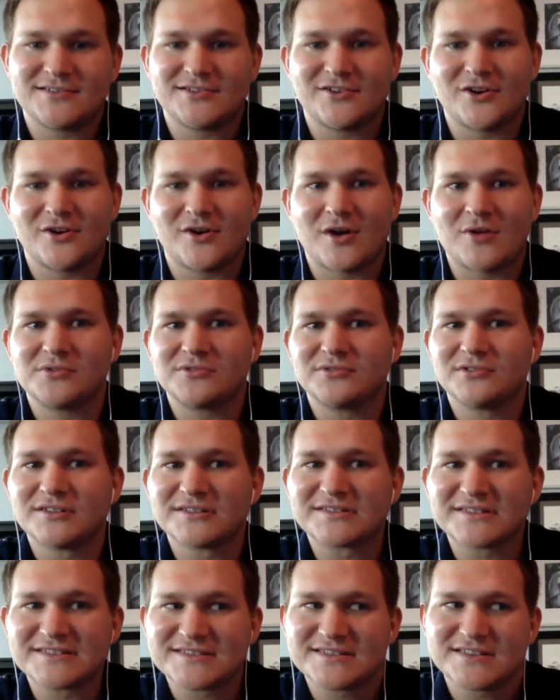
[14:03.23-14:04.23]
I would
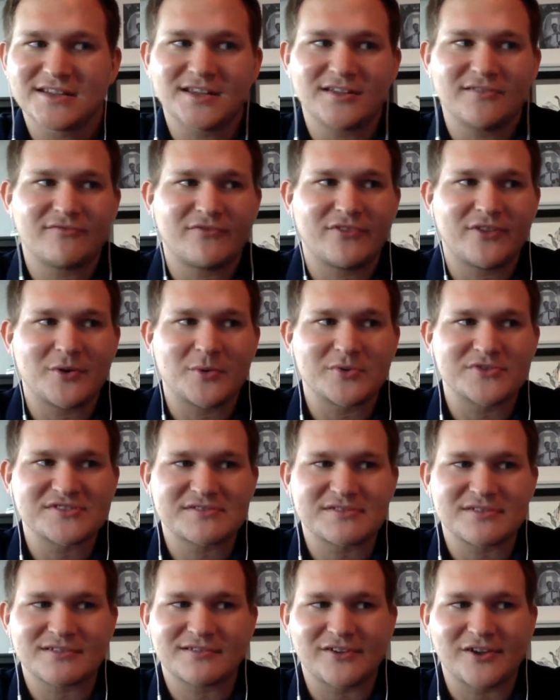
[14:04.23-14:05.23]
look to see if there
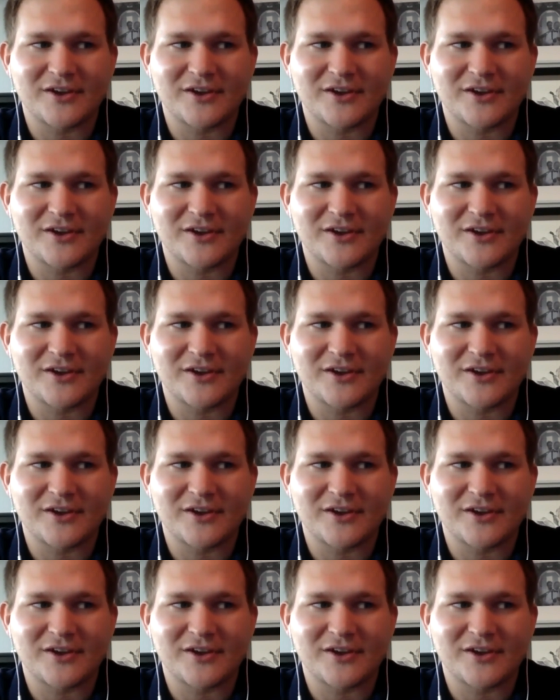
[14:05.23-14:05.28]
was,